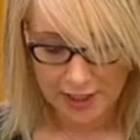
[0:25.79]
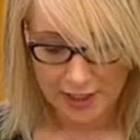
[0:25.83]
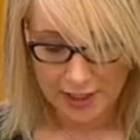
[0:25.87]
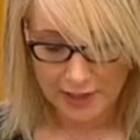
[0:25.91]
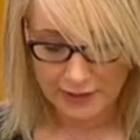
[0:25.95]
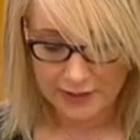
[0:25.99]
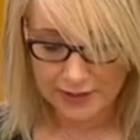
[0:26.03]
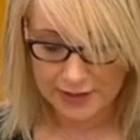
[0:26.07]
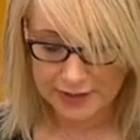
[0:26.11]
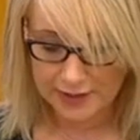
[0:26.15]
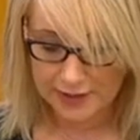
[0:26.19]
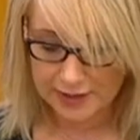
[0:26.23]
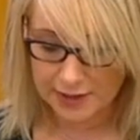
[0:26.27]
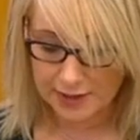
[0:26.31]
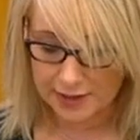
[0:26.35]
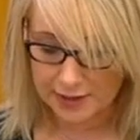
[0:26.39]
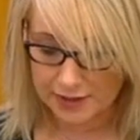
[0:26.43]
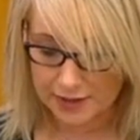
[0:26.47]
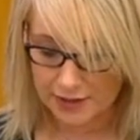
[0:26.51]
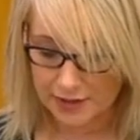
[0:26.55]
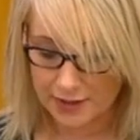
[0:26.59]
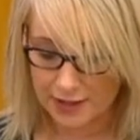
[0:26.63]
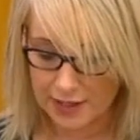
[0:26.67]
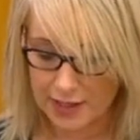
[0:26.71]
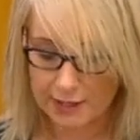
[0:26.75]
And this
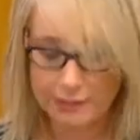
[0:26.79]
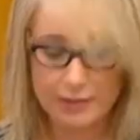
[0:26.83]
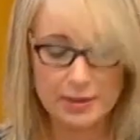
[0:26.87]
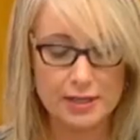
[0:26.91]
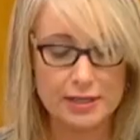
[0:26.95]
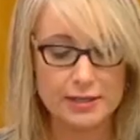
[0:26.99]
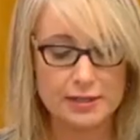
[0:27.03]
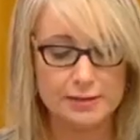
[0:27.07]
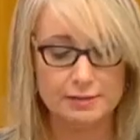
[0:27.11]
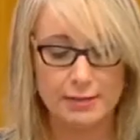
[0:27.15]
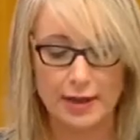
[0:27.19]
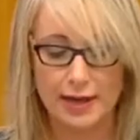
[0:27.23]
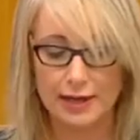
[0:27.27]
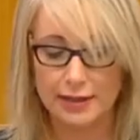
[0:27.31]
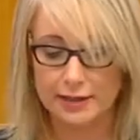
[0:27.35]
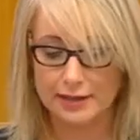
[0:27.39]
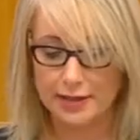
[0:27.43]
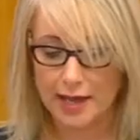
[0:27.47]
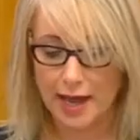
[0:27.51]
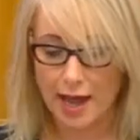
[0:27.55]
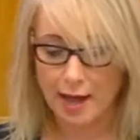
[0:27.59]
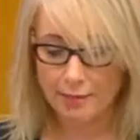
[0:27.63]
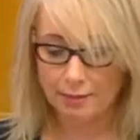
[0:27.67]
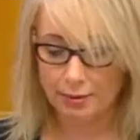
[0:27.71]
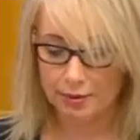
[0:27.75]
year's theme is Make It
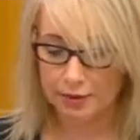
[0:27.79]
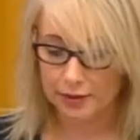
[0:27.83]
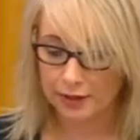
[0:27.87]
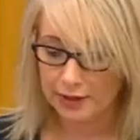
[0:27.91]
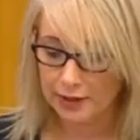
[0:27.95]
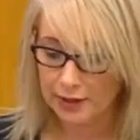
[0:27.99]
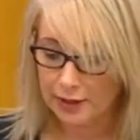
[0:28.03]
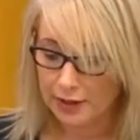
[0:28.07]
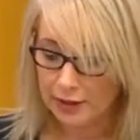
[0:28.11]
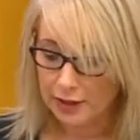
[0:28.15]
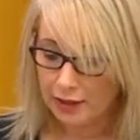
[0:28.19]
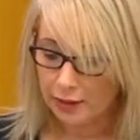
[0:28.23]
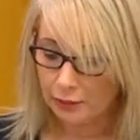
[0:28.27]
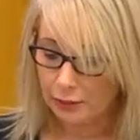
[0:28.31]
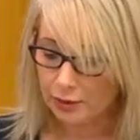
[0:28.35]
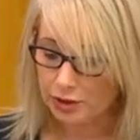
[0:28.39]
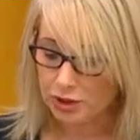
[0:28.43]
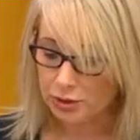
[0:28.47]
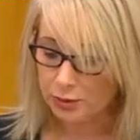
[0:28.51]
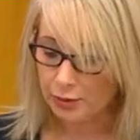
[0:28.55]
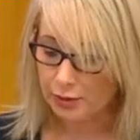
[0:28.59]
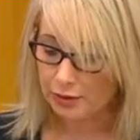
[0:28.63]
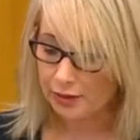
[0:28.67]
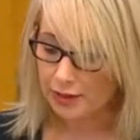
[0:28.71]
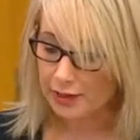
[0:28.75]
Happen, in
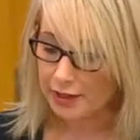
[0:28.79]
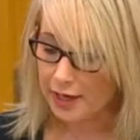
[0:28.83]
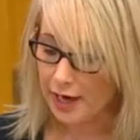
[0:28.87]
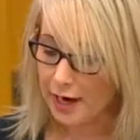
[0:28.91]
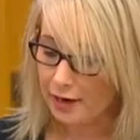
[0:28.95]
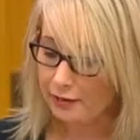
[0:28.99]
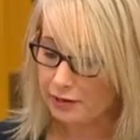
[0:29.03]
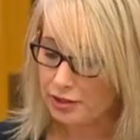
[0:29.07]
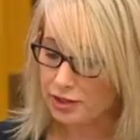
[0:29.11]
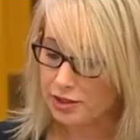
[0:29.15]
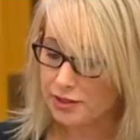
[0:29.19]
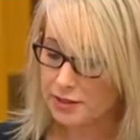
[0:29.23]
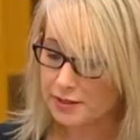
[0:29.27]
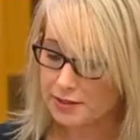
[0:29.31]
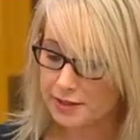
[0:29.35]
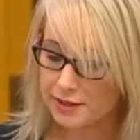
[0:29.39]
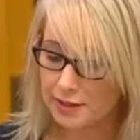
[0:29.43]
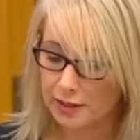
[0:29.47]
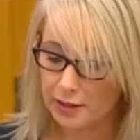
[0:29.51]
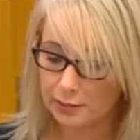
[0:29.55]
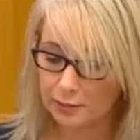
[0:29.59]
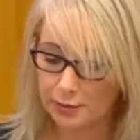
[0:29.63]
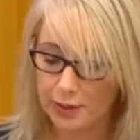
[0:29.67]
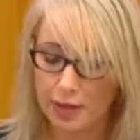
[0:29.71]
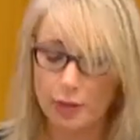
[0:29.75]
which we're encouraged to
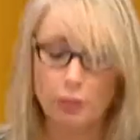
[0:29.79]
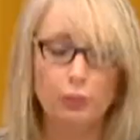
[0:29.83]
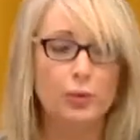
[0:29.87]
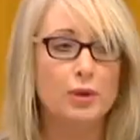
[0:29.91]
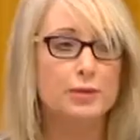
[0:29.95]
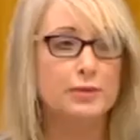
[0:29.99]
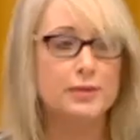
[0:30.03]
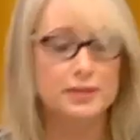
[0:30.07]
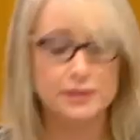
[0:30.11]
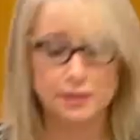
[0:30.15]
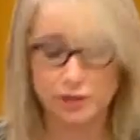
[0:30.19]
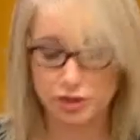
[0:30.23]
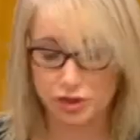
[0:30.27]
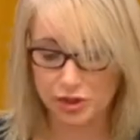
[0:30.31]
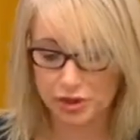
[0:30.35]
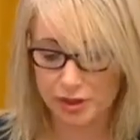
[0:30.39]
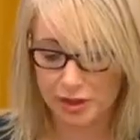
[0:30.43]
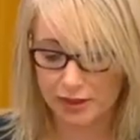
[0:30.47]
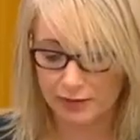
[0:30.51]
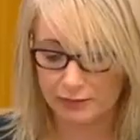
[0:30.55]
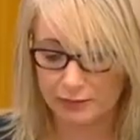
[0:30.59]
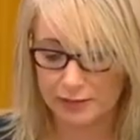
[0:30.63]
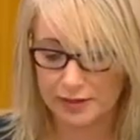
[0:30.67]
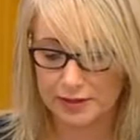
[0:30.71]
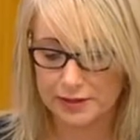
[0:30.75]
celebrate women's
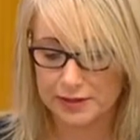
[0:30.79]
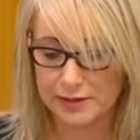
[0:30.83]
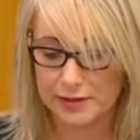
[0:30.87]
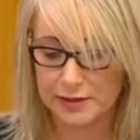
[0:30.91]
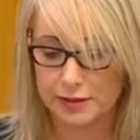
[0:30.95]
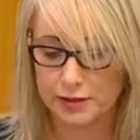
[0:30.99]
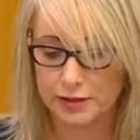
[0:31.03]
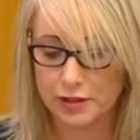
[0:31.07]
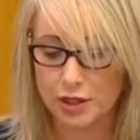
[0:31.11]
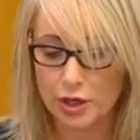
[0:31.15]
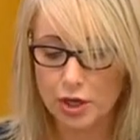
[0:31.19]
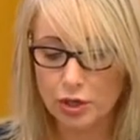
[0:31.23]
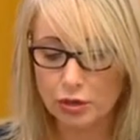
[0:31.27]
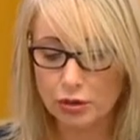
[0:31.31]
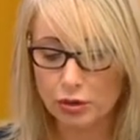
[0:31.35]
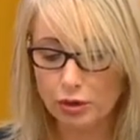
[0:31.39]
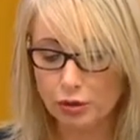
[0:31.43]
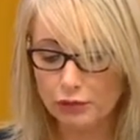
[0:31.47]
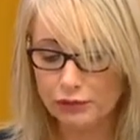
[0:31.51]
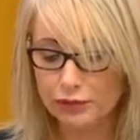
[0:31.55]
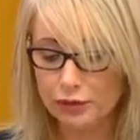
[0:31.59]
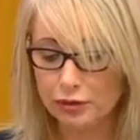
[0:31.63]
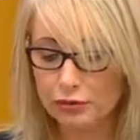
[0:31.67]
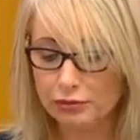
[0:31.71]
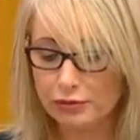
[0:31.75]
achievements and
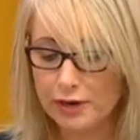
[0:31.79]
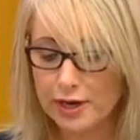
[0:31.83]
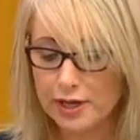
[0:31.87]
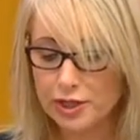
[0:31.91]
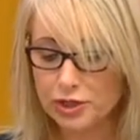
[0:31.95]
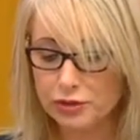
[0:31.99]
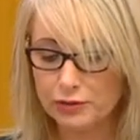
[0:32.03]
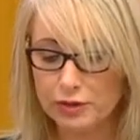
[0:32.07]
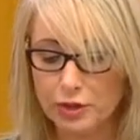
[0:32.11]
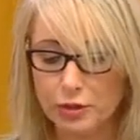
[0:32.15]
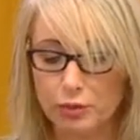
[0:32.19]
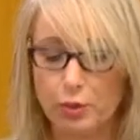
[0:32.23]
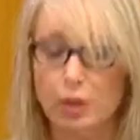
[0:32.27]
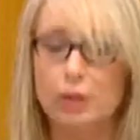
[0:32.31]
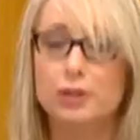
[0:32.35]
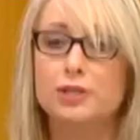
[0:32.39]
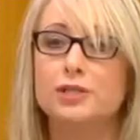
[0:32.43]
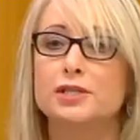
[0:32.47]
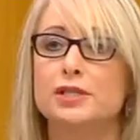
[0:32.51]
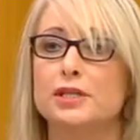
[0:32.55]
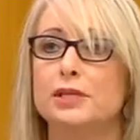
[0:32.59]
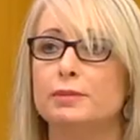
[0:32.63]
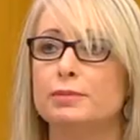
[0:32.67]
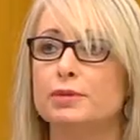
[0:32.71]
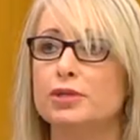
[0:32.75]
call for greater
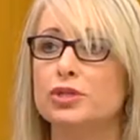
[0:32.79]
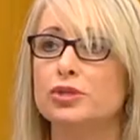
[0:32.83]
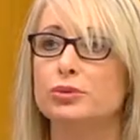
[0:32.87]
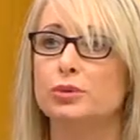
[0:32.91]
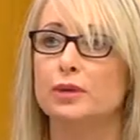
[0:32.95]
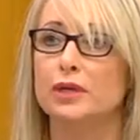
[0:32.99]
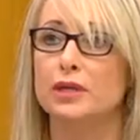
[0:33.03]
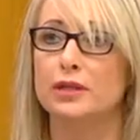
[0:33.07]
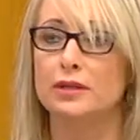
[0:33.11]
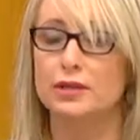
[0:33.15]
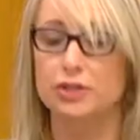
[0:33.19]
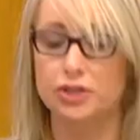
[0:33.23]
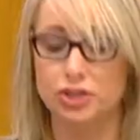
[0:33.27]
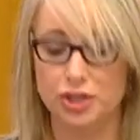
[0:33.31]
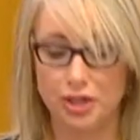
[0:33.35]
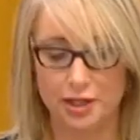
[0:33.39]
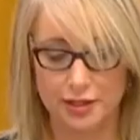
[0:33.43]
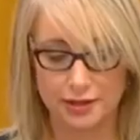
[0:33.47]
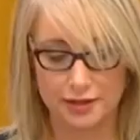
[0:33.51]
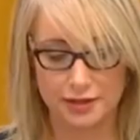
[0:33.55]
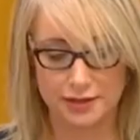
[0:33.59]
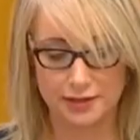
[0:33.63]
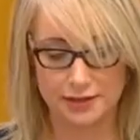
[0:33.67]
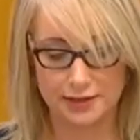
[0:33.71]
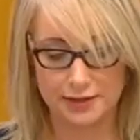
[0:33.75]
equality between the
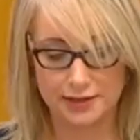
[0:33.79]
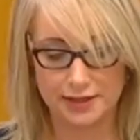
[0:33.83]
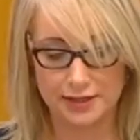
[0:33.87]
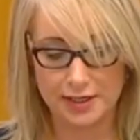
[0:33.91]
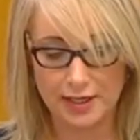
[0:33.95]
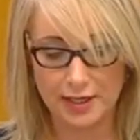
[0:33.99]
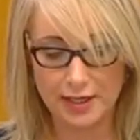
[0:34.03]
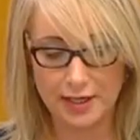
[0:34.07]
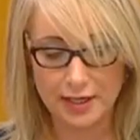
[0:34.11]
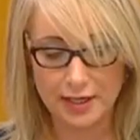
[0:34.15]
genders.